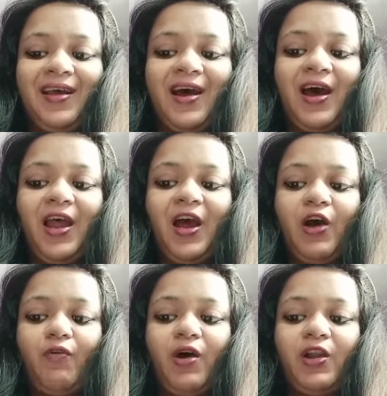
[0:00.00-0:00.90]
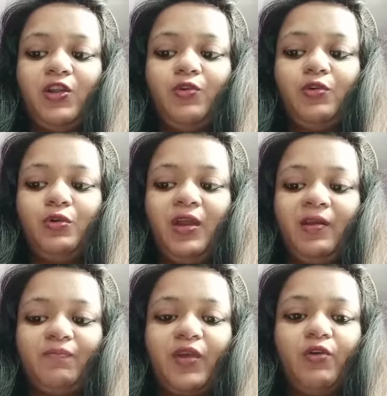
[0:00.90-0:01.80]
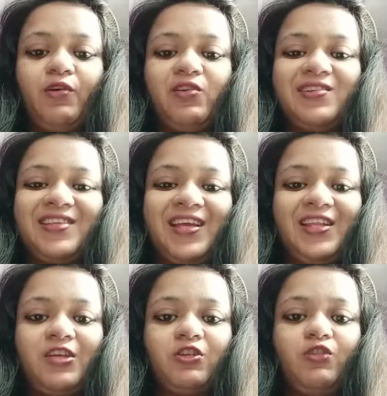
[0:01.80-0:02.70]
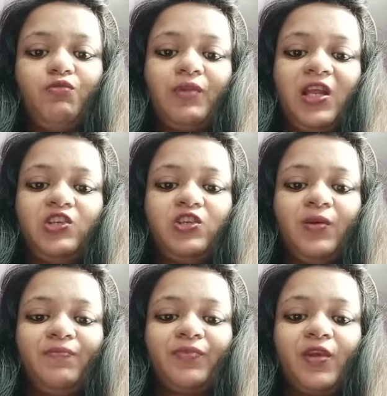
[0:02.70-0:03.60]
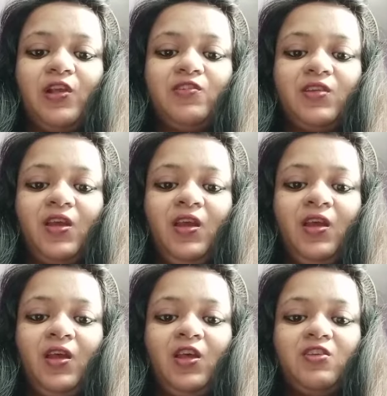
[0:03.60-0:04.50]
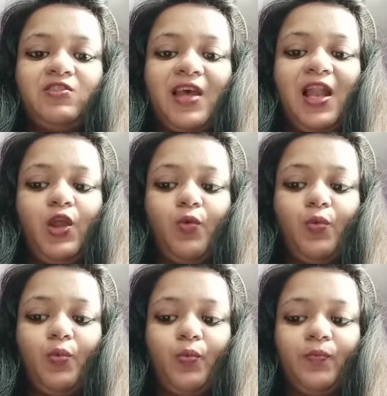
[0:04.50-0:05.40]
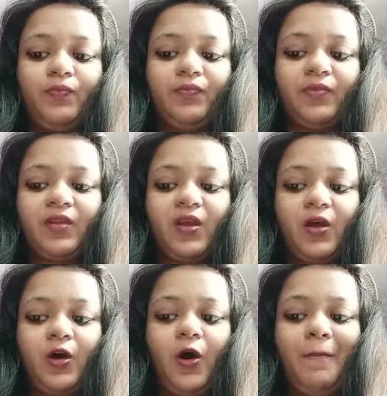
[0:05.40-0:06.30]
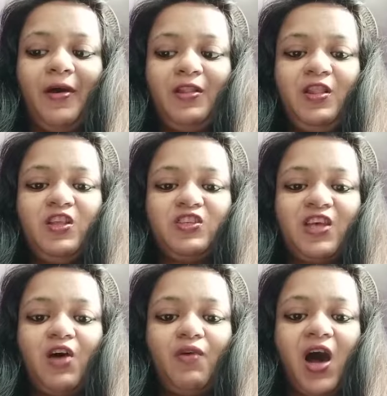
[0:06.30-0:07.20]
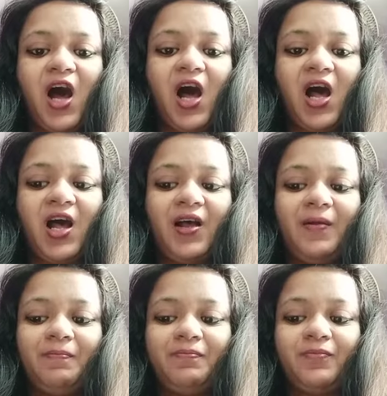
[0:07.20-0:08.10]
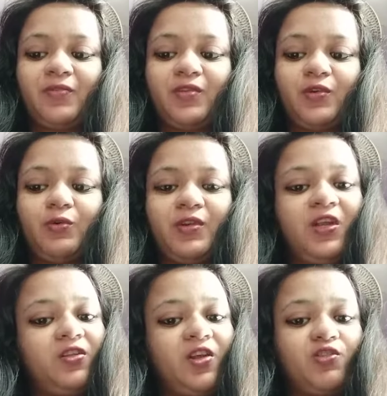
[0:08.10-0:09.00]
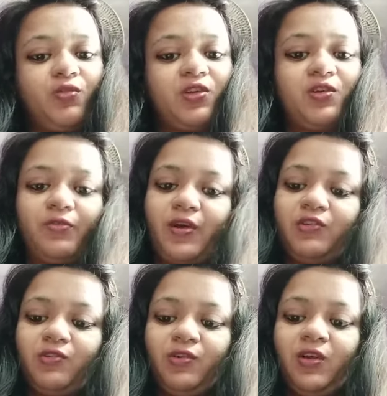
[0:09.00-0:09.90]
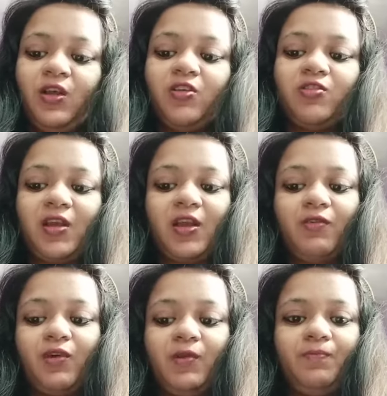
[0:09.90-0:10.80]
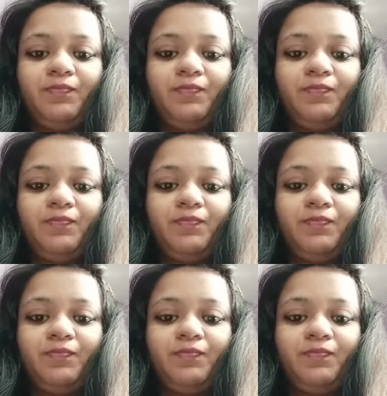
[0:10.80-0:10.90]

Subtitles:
hi, how are you doing? How will you say this in French? You will say, salut, comment ça va? So, if this was the first. Second one,